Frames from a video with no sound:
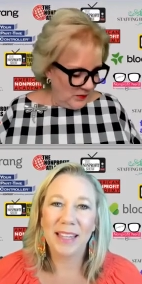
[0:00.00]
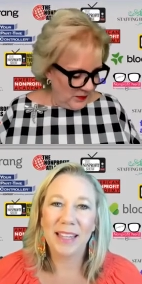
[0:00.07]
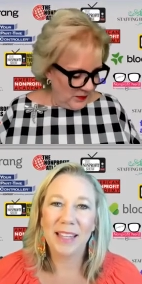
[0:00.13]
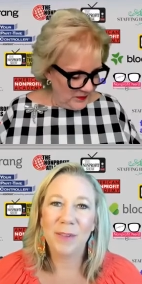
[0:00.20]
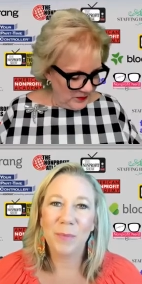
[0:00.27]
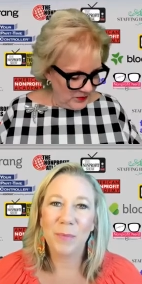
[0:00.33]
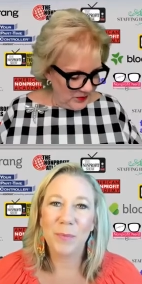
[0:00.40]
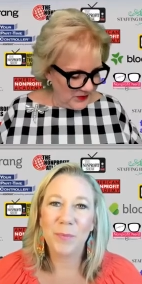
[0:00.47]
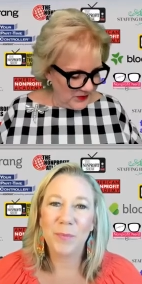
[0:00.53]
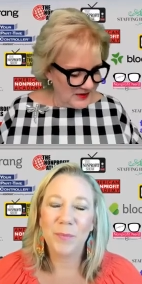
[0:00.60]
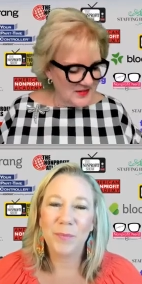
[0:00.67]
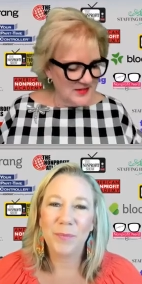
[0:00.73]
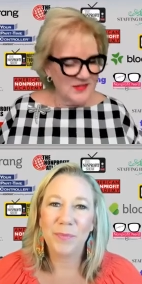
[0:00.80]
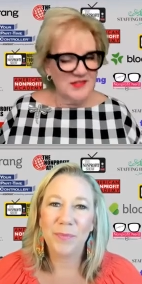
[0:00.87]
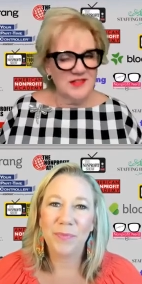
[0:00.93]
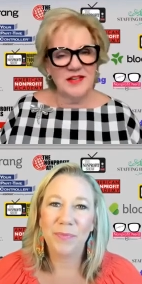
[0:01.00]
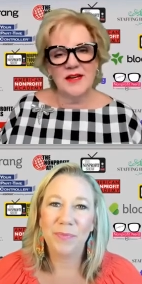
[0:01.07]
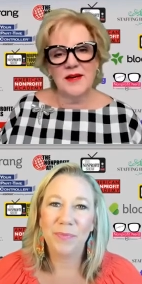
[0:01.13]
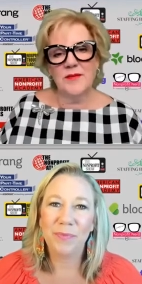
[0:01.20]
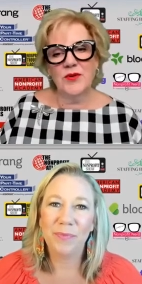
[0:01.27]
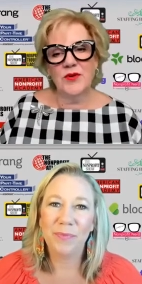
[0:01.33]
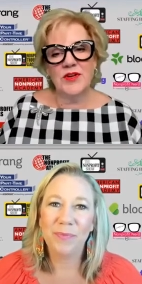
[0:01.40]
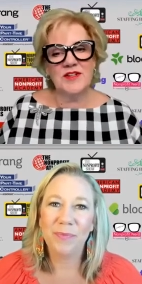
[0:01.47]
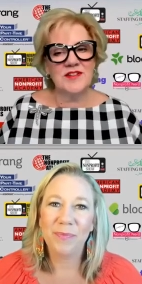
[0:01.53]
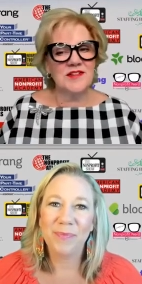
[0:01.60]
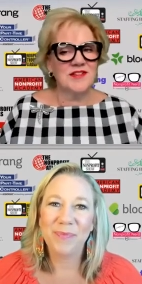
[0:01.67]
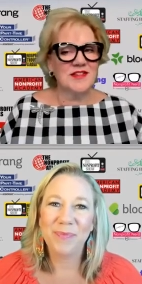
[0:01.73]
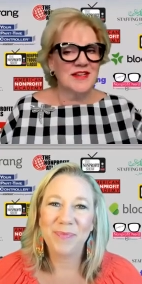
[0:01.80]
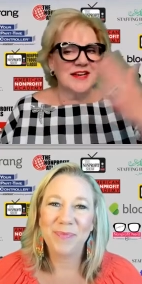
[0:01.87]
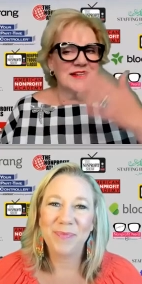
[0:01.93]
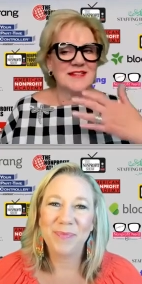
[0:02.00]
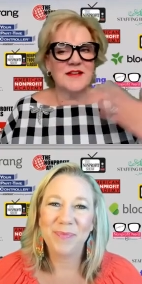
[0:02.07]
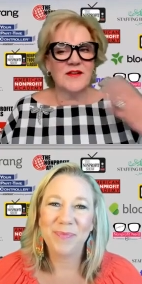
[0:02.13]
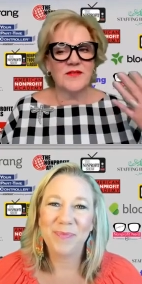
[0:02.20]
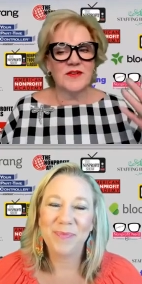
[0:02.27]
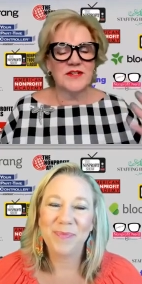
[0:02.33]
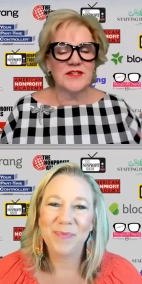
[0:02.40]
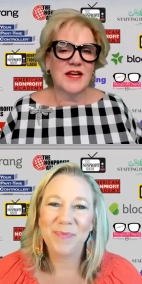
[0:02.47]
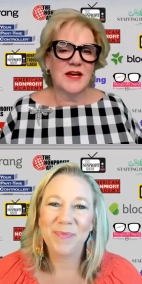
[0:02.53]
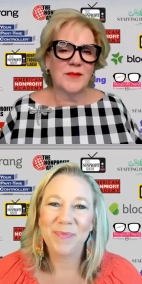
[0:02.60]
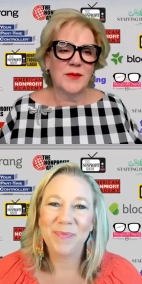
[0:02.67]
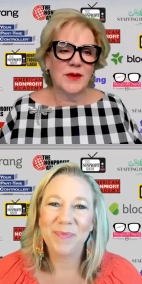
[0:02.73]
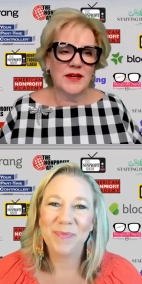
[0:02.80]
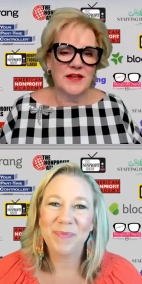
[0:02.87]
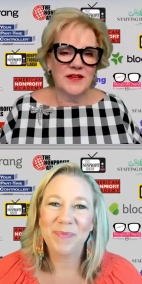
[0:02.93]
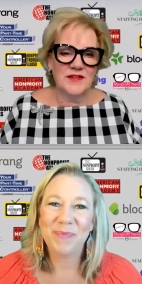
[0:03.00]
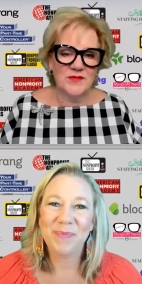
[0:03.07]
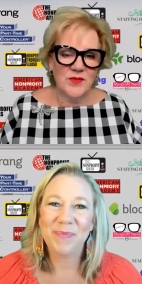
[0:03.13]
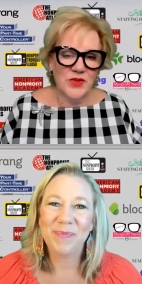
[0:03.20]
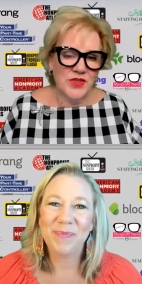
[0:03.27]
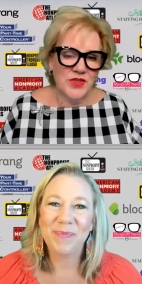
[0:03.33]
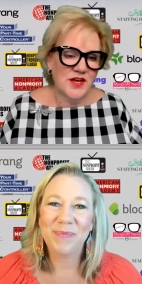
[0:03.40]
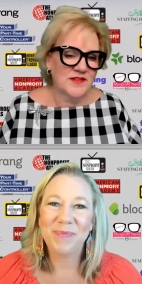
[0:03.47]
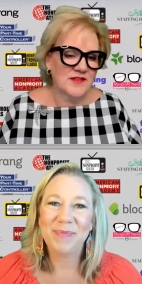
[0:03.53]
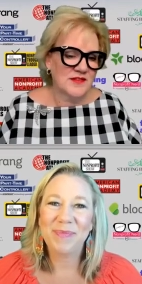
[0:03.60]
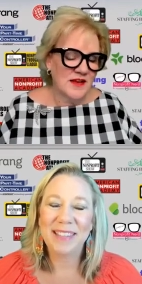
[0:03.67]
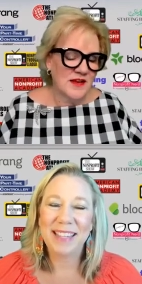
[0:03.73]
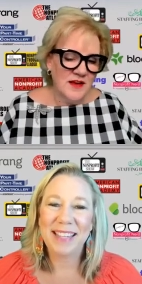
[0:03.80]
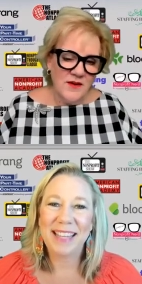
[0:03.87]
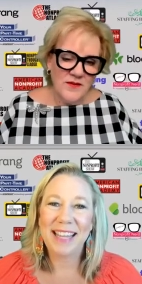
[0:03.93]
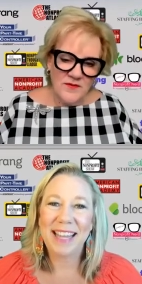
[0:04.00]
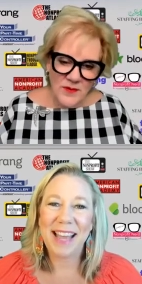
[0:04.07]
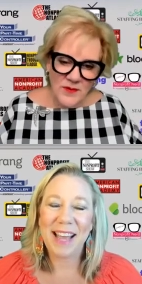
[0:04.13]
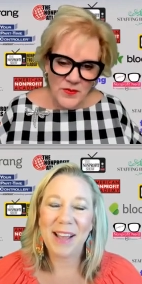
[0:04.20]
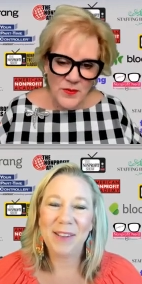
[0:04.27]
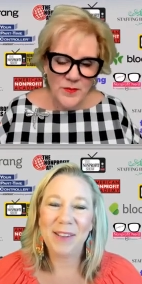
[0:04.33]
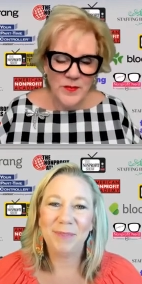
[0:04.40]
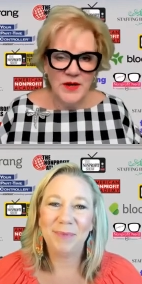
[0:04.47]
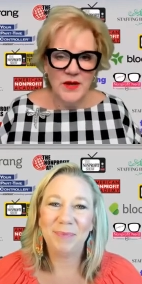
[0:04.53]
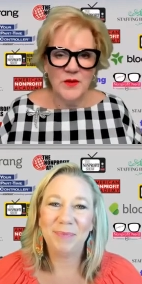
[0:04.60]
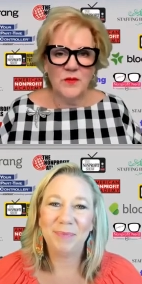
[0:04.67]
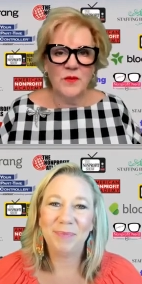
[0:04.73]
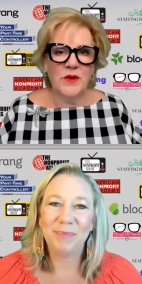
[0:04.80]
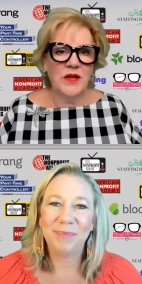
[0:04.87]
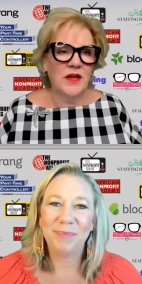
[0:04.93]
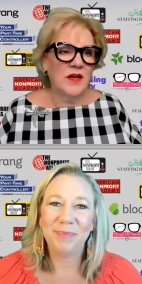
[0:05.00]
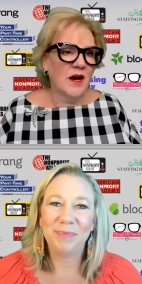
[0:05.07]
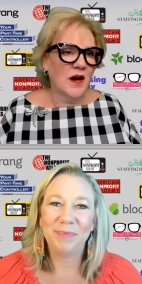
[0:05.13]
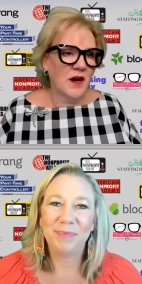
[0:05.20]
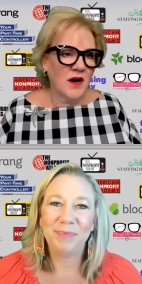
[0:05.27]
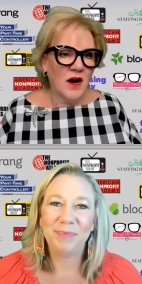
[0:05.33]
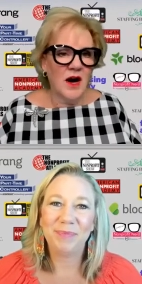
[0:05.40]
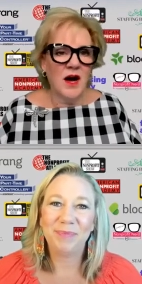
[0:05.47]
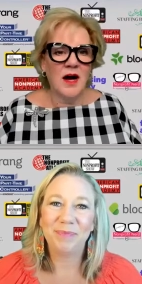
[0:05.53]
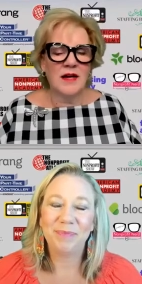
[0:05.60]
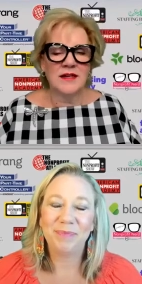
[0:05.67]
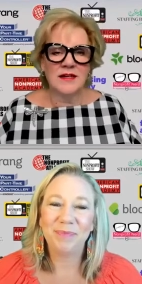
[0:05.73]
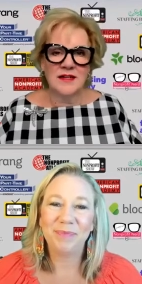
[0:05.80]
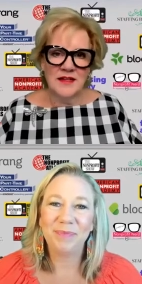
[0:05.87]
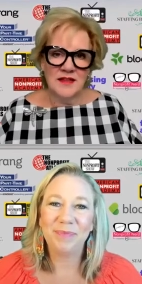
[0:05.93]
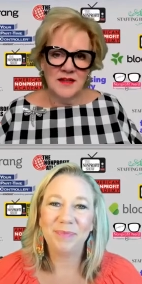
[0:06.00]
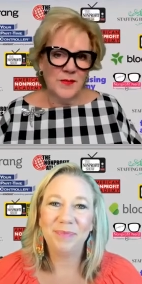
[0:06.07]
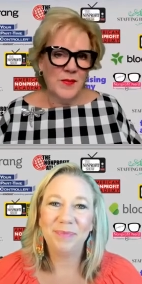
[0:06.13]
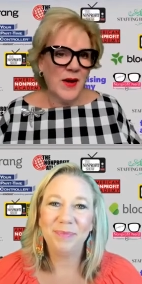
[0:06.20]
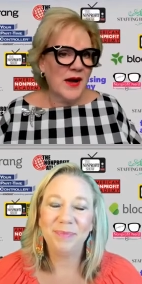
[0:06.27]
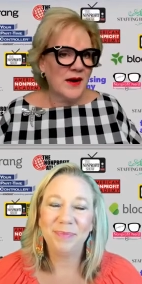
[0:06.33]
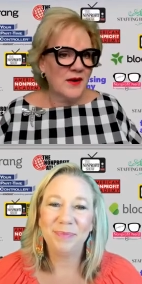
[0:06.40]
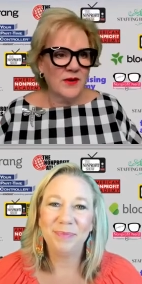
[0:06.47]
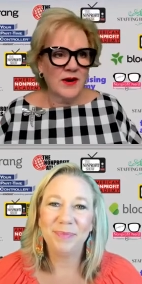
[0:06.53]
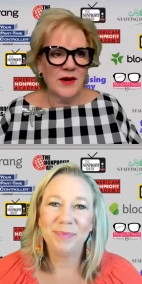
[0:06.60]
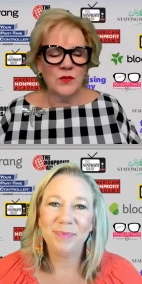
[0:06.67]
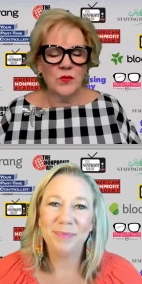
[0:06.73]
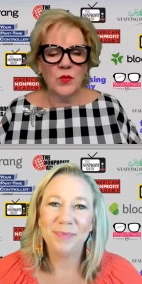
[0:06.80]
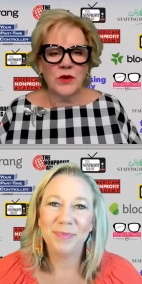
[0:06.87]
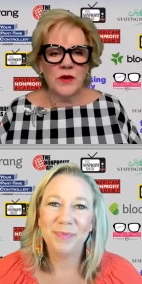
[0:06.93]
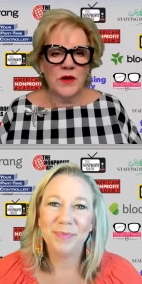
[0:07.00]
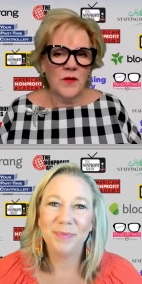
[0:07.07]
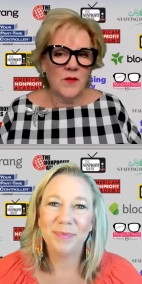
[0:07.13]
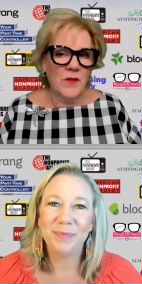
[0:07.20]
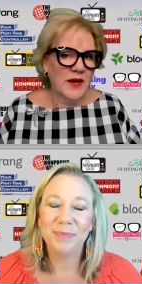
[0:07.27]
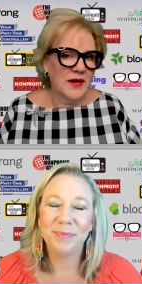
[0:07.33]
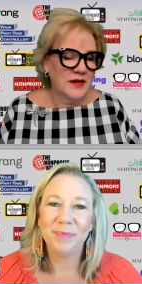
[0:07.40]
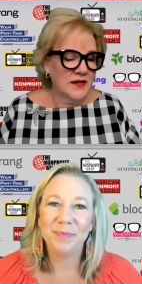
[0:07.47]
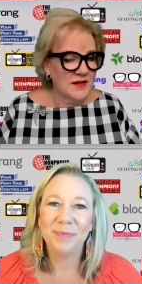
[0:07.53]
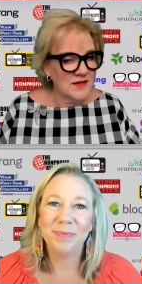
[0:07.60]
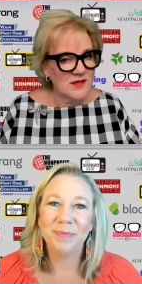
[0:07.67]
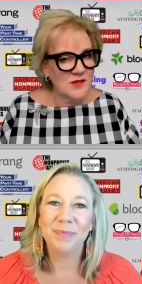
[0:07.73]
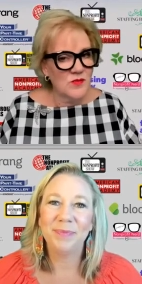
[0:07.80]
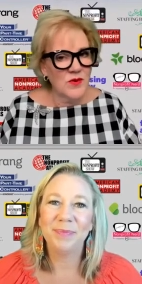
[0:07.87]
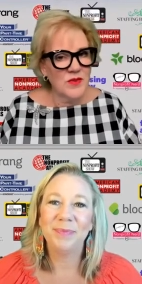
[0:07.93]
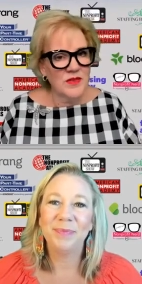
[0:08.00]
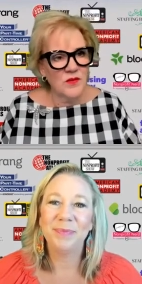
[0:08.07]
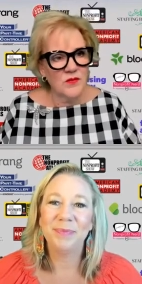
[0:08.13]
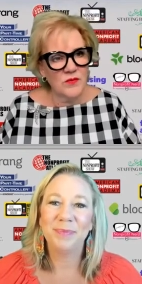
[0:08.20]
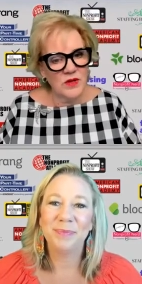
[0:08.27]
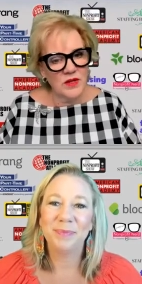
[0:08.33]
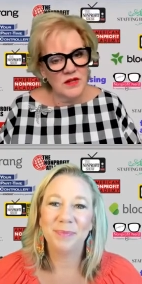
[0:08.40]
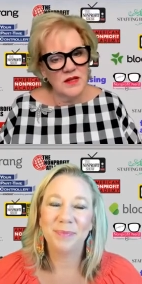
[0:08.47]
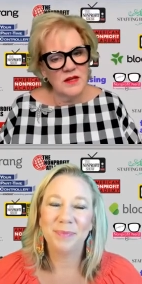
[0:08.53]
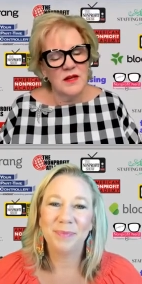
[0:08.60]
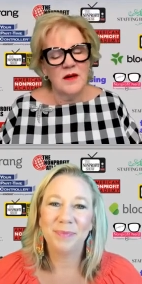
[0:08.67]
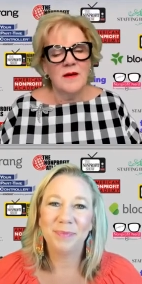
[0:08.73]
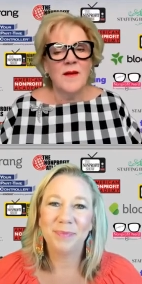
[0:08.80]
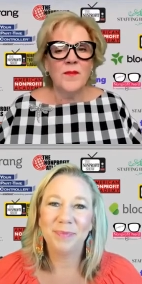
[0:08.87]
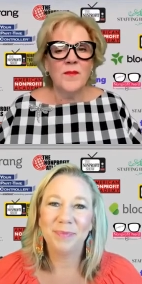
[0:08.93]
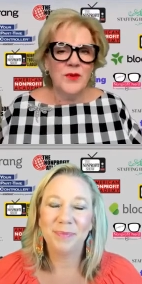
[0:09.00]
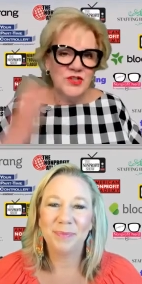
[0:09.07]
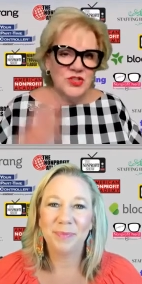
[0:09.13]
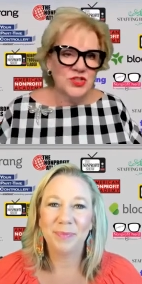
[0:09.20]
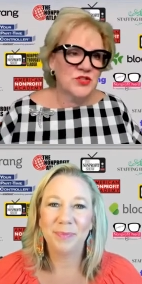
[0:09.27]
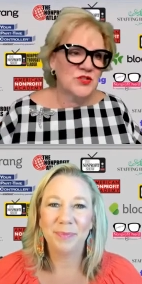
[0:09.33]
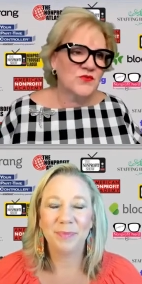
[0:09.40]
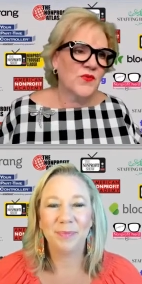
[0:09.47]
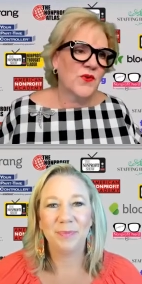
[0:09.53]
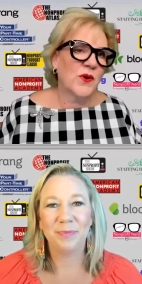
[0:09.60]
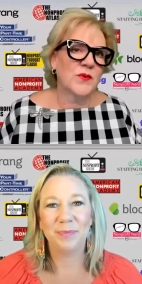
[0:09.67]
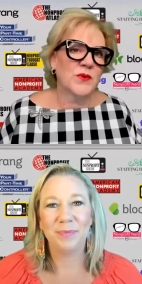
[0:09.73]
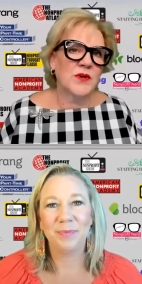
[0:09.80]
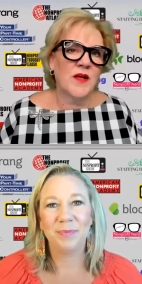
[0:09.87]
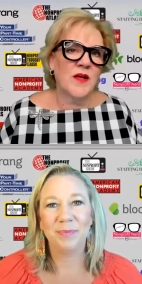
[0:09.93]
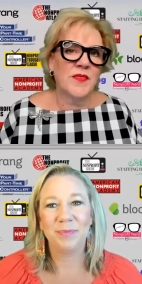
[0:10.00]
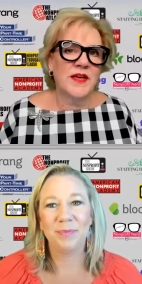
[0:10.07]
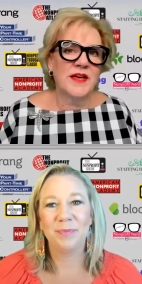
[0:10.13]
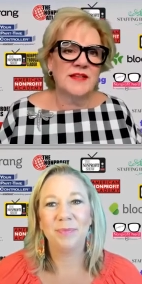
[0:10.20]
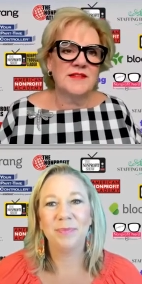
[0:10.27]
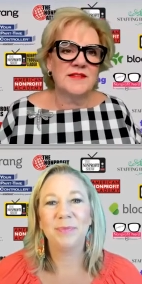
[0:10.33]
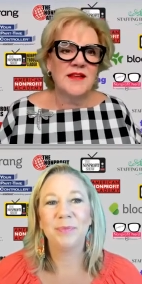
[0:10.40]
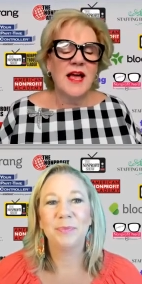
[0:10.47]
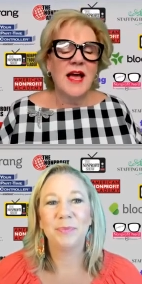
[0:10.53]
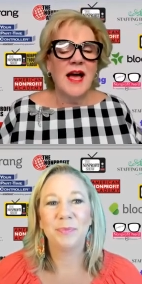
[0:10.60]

Speaker 1: people don't get to see him. You get to see us every day, but he's with us from the minute we are on in the background working away. And he's the one that really pushed us forward on this.